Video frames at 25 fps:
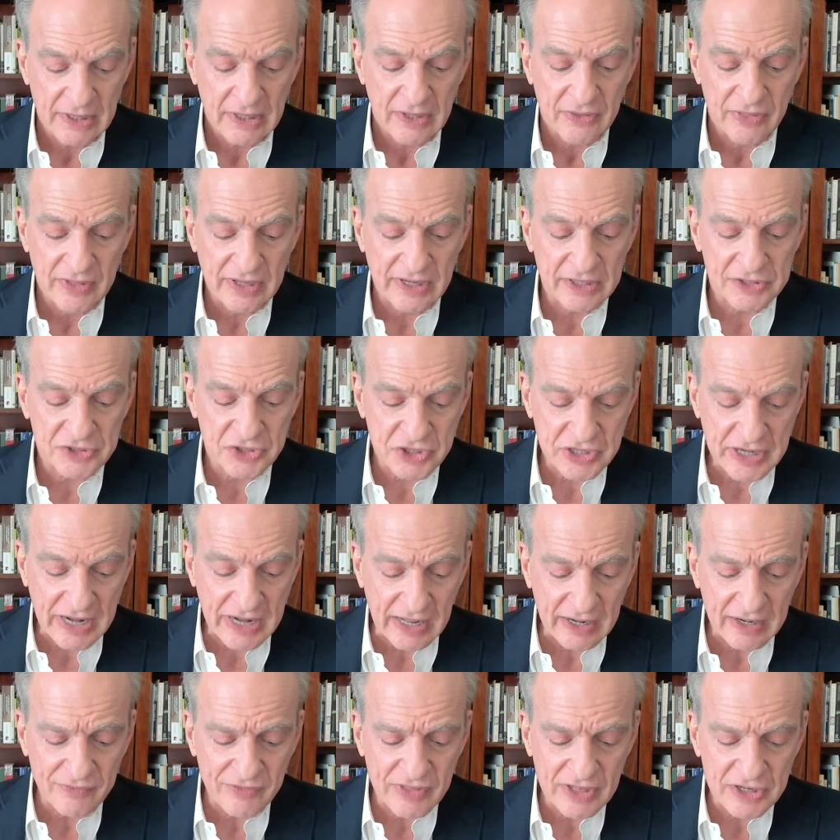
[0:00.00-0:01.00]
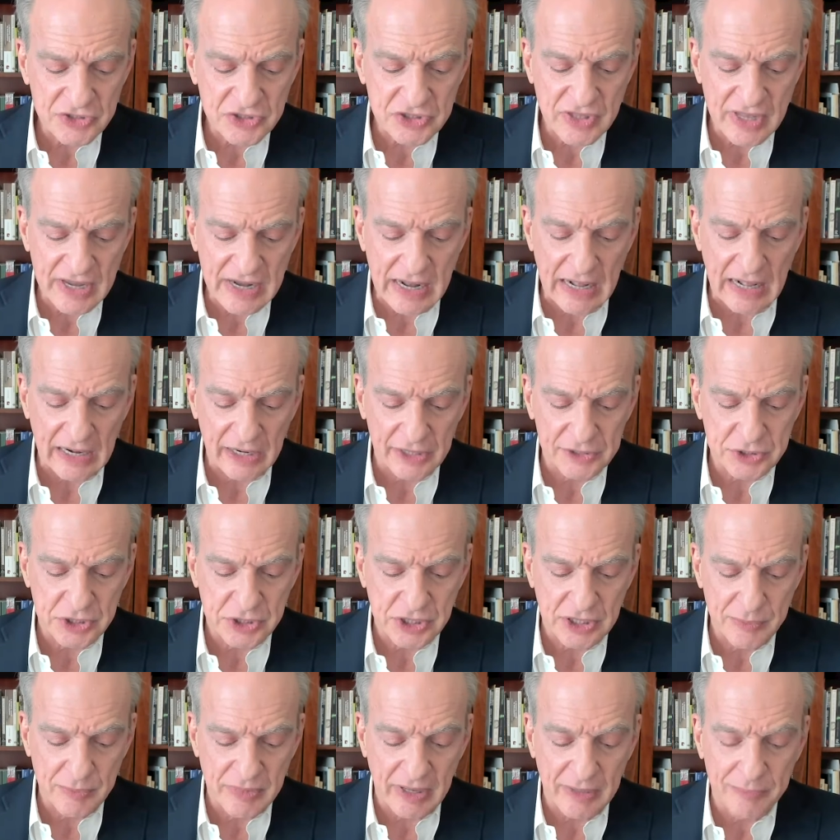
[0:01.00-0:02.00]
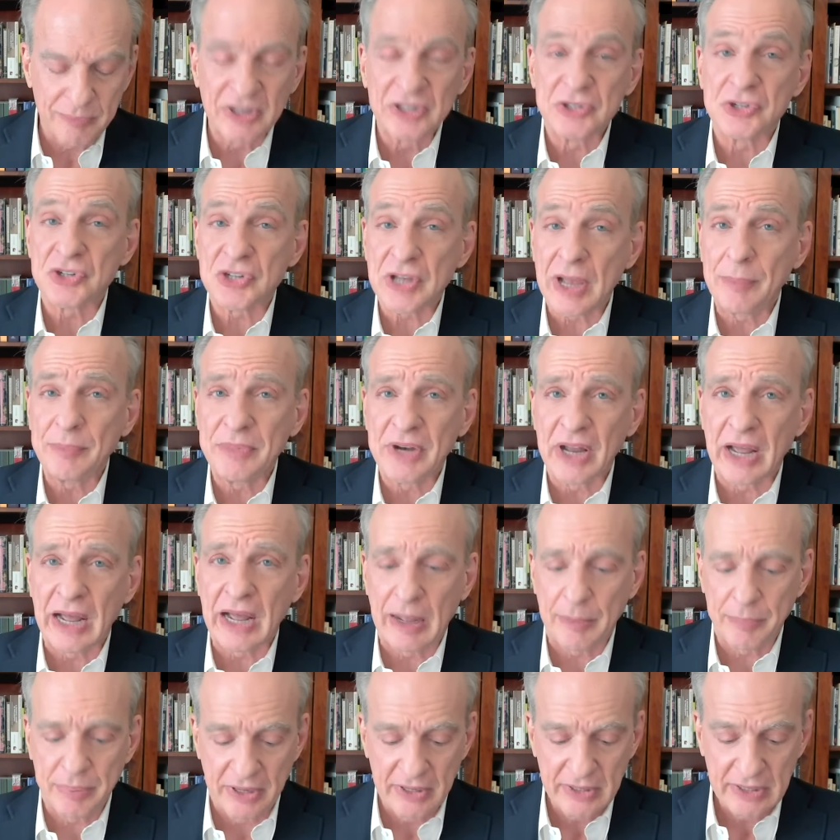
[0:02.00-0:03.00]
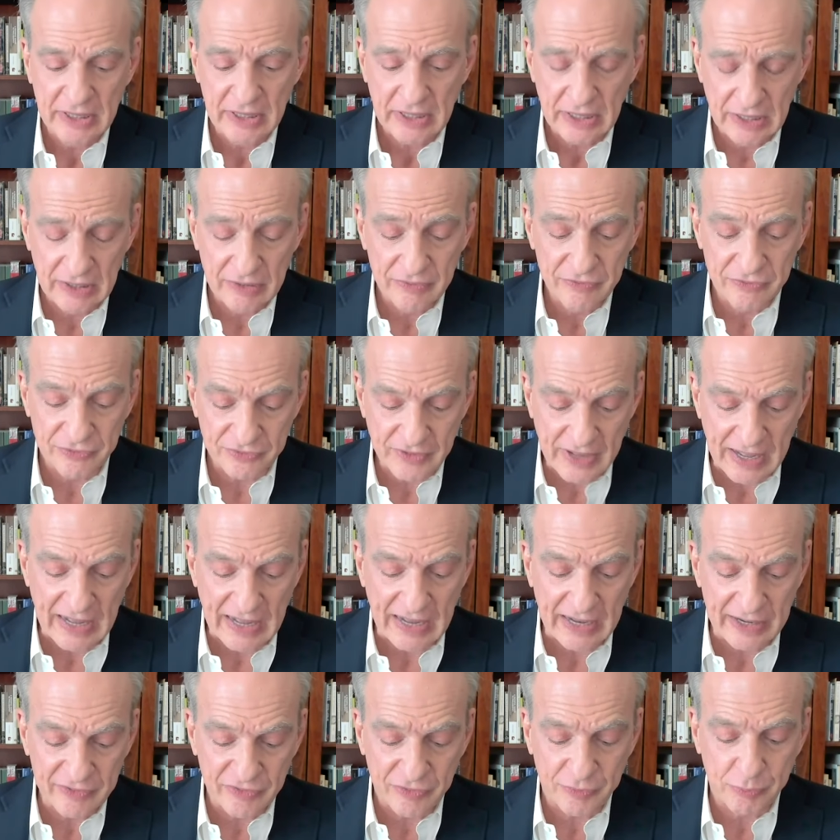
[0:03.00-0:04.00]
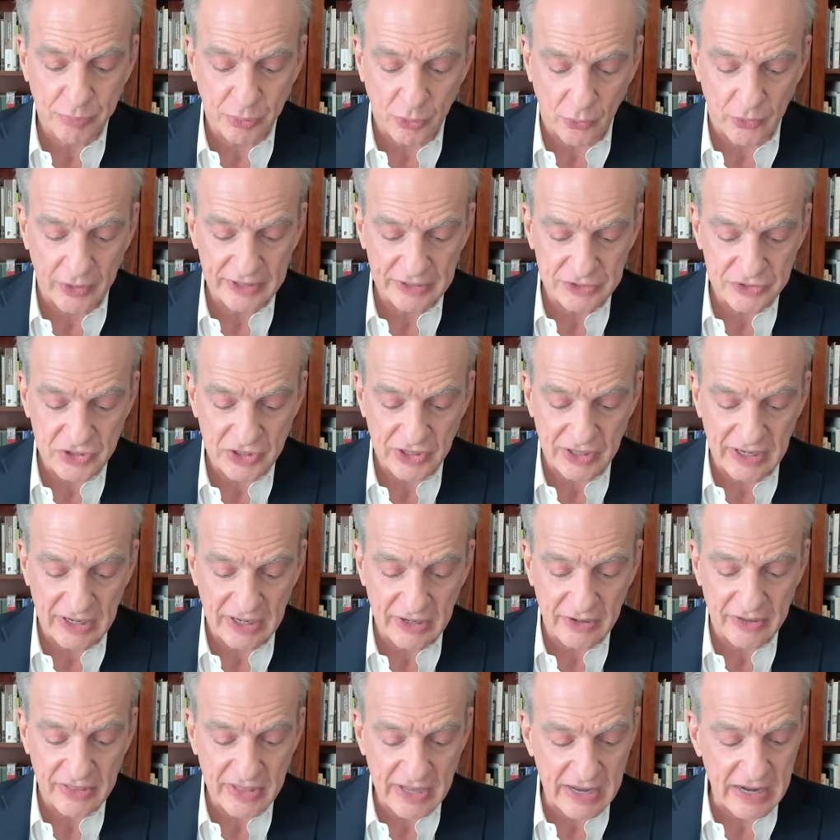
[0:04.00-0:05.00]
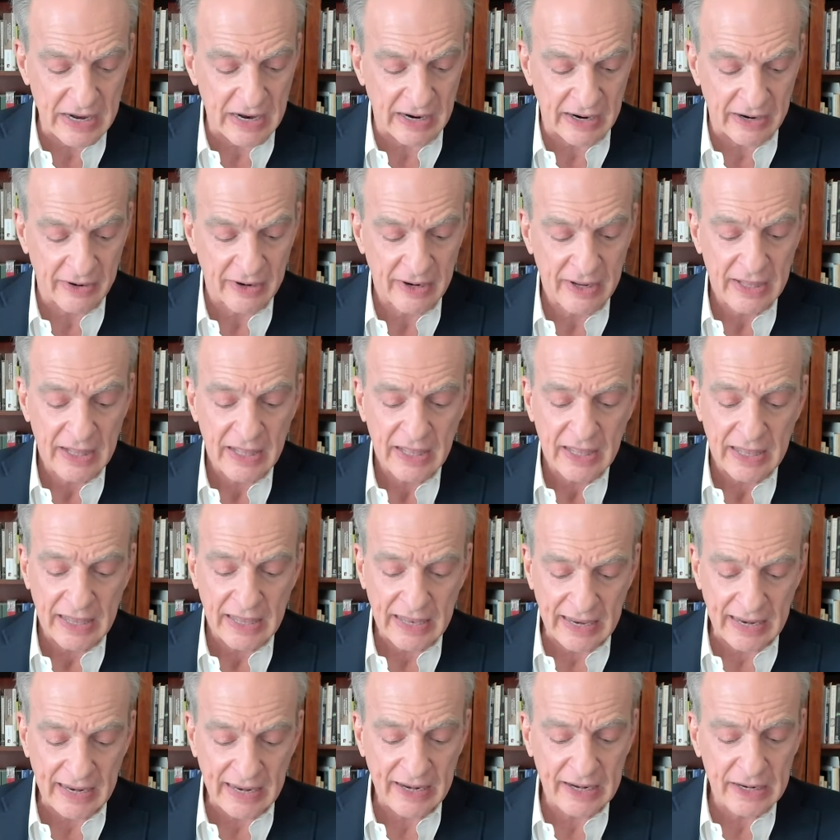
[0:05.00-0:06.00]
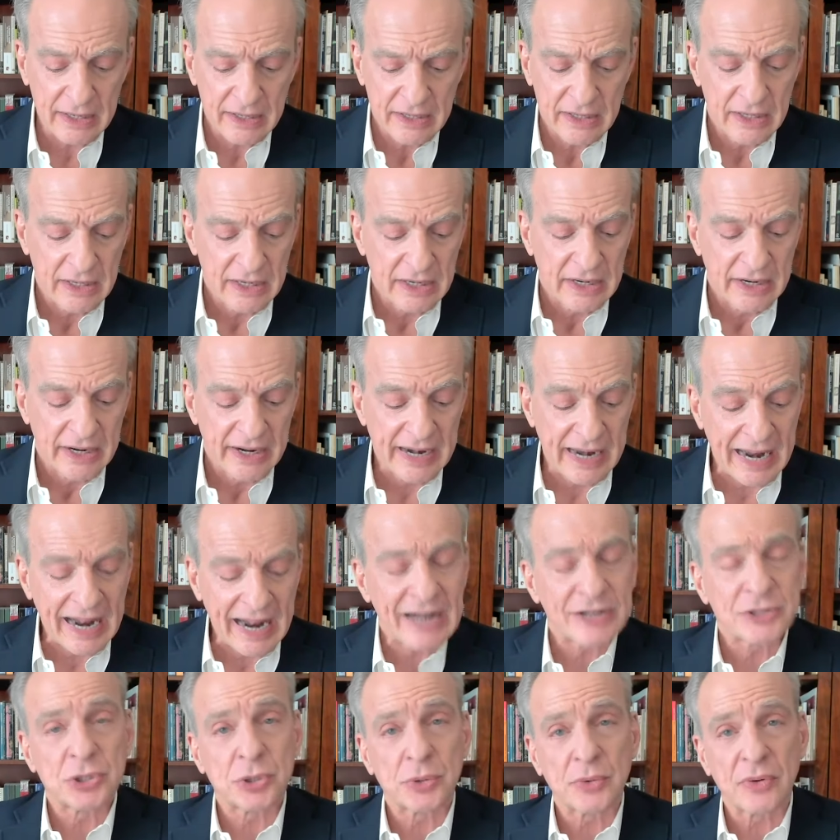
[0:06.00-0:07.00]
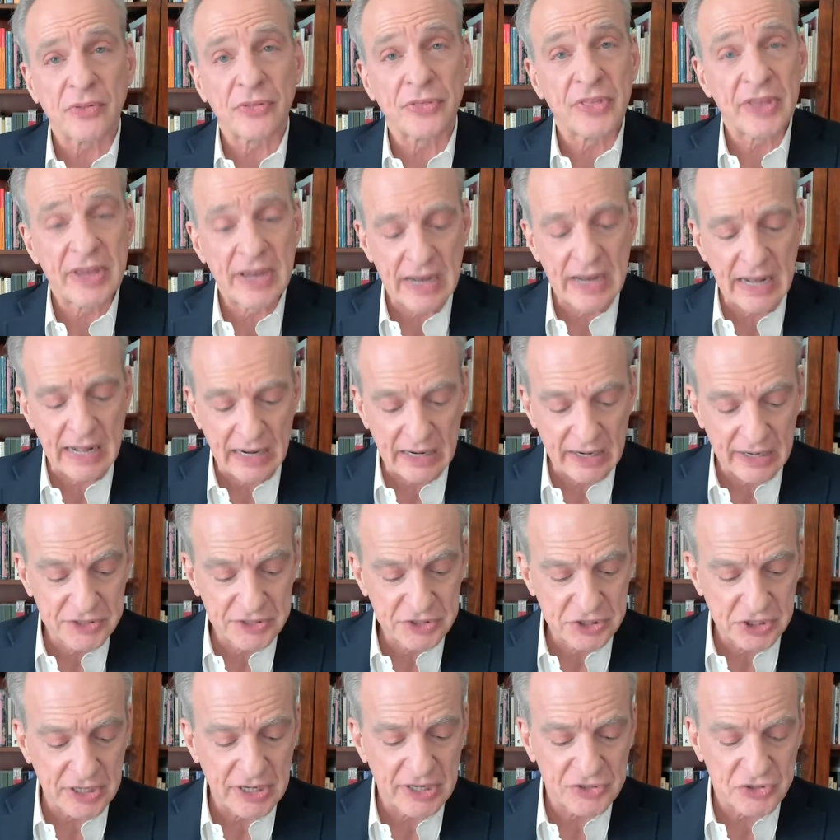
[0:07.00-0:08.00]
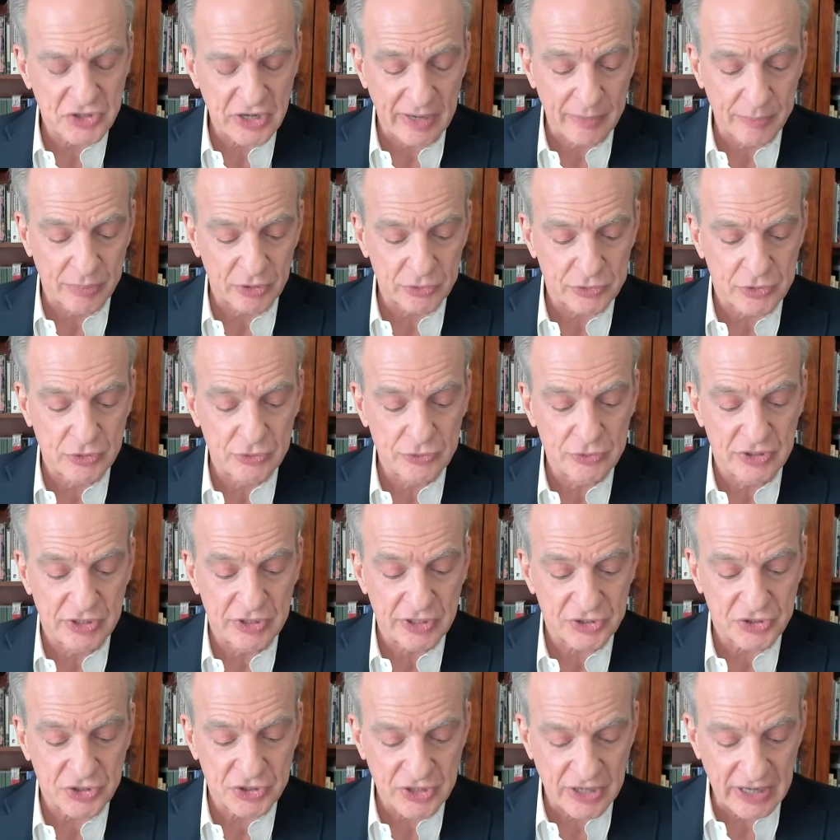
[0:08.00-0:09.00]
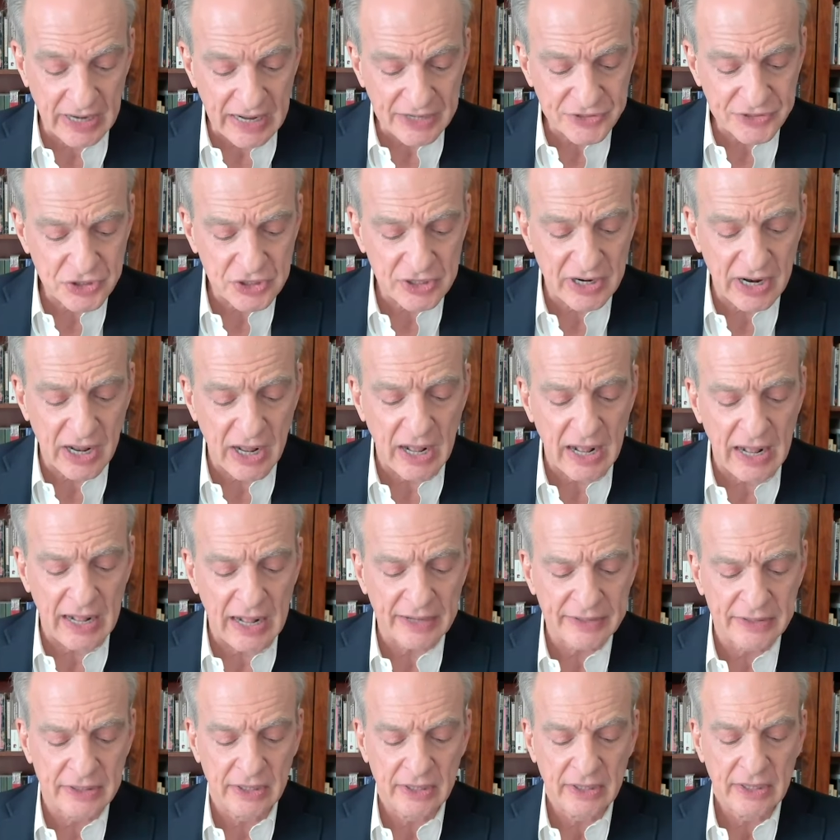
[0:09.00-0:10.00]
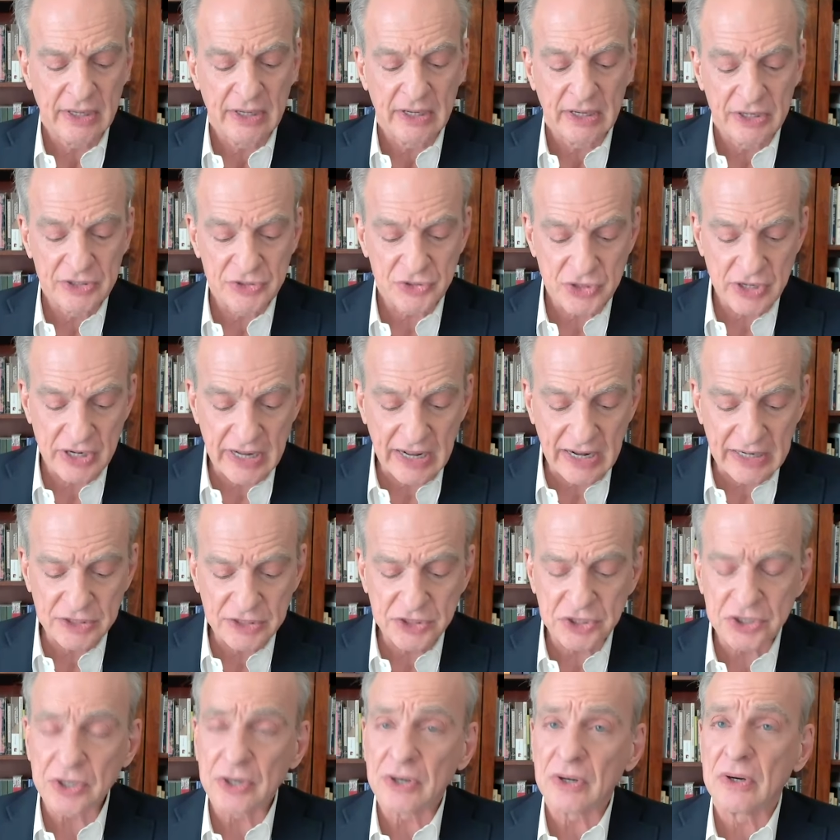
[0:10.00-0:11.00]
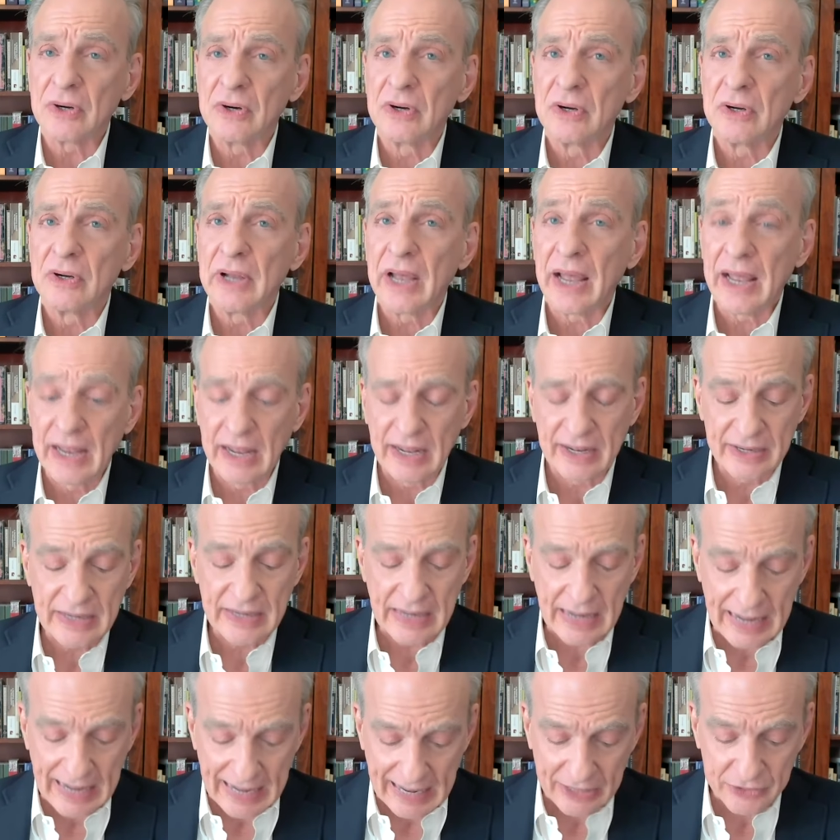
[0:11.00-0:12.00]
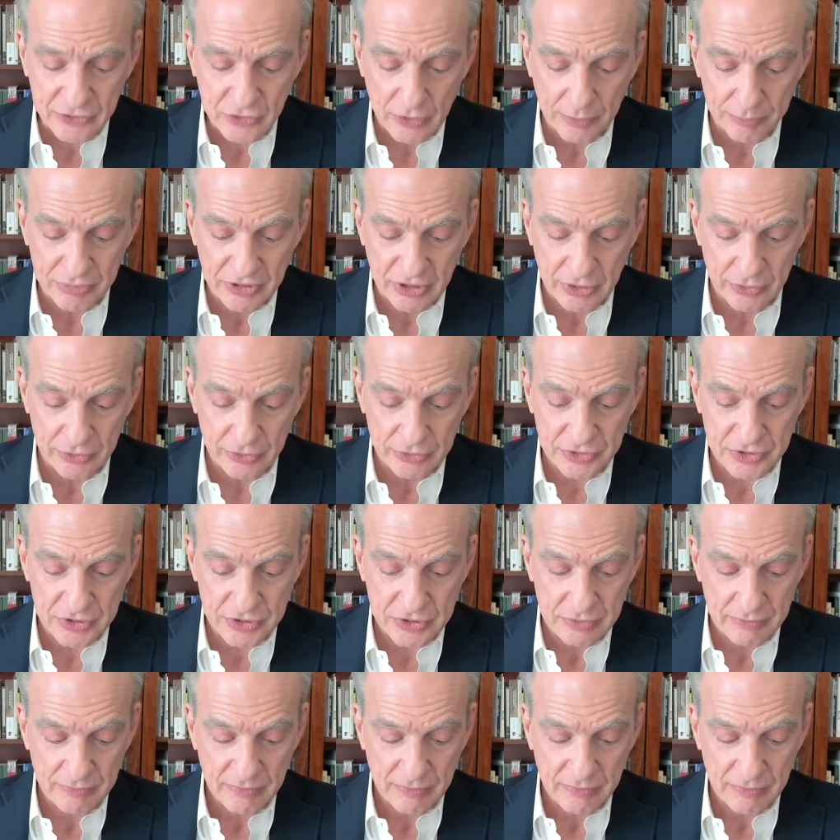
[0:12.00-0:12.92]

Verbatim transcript: The extent of this theology may be summed up in five points, and here they are. A, natural theology is able to discuss God, his nature, and attributes.